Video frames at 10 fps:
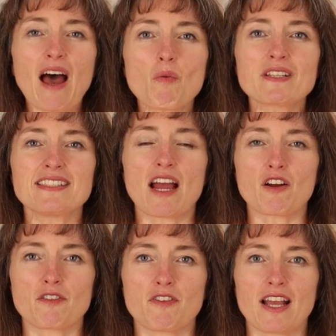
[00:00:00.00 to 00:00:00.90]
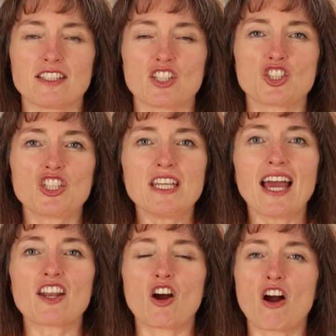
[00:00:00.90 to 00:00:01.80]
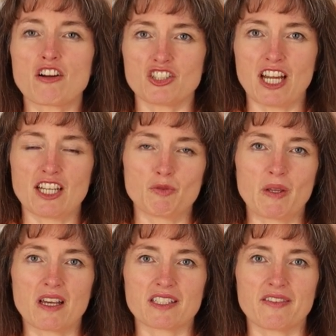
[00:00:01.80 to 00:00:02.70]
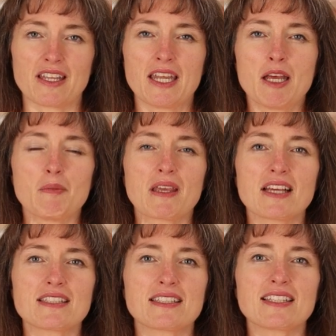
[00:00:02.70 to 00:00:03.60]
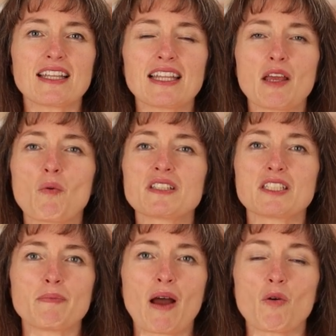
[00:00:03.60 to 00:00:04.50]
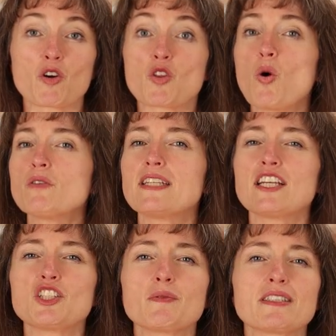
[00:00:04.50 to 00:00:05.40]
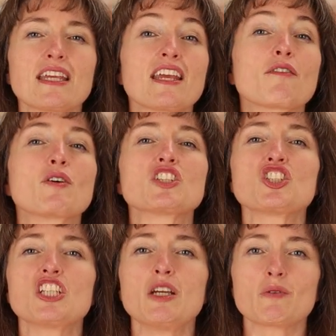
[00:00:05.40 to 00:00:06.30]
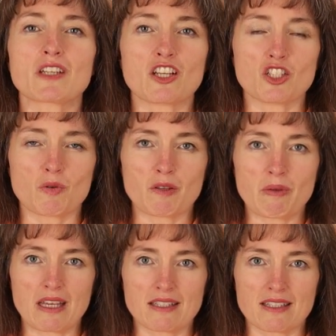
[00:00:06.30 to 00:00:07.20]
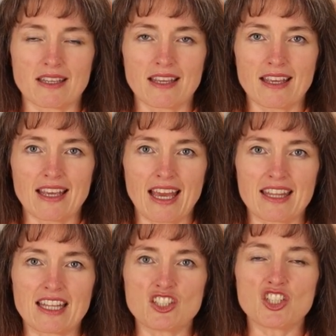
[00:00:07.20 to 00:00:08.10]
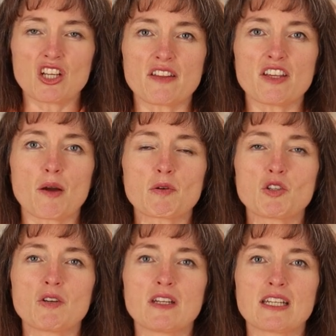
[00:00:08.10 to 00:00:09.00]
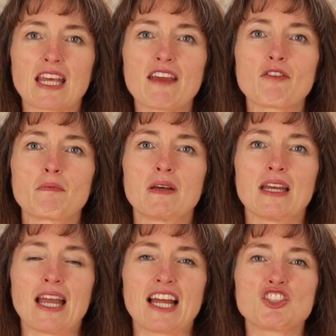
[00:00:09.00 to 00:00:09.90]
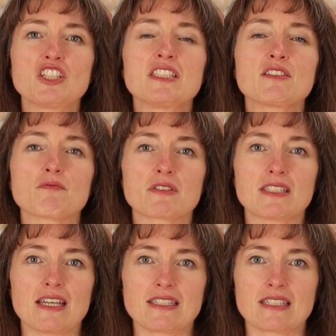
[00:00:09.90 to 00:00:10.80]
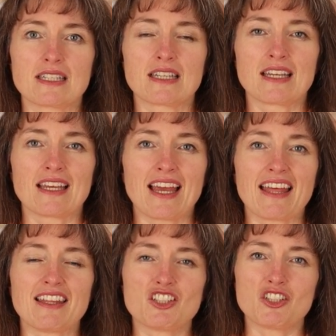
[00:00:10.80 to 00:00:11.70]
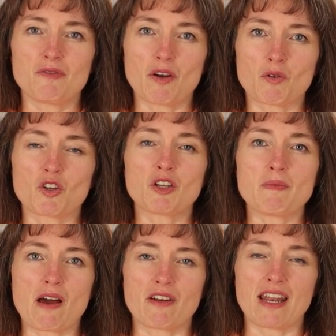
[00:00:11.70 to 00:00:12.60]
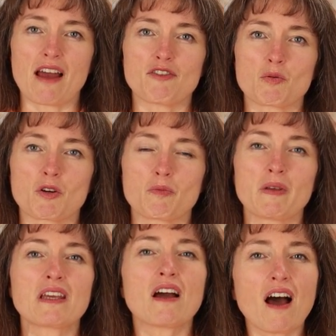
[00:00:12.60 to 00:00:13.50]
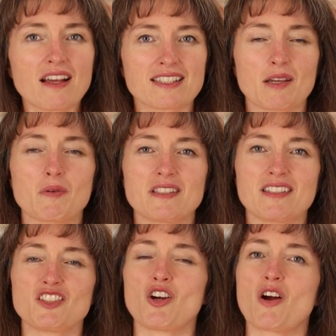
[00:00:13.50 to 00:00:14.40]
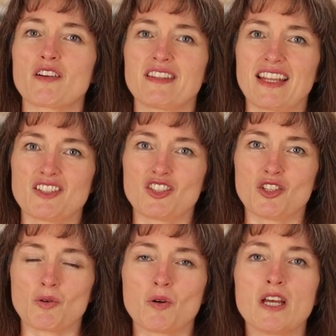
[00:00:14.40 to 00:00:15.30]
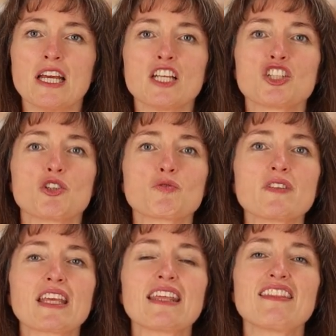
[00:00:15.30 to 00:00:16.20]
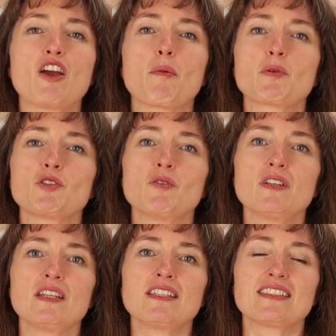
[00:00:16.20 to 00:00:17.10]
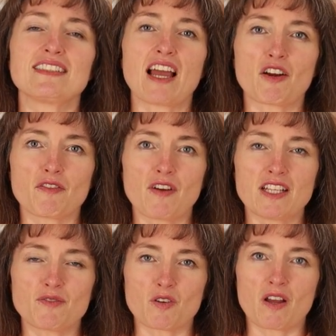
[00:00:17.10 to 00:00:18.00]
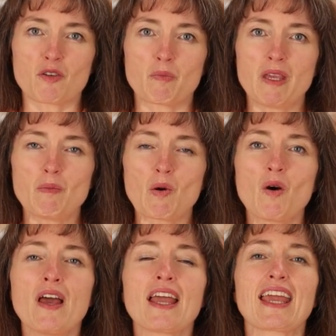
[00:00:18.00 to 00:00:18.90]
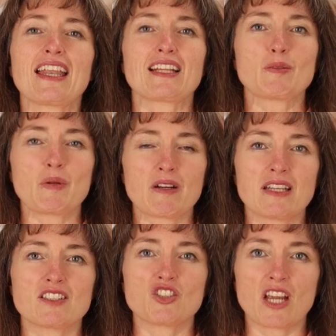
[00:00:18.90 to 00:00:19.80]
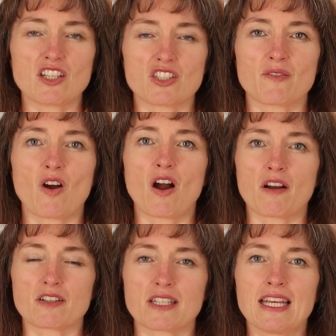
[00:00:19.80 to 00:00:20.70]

That was sacrifice. She had a heart change because of it, because suddenly it wasn't about her. The whole day she was thinking of what she was going to do with the beads. And then got the opportunity to give them, and she didn't resist. And then she felt good about it afterward because it was such a hard thing to do. Children that get the opportunity to sacrifice for other people can experience changes of heart.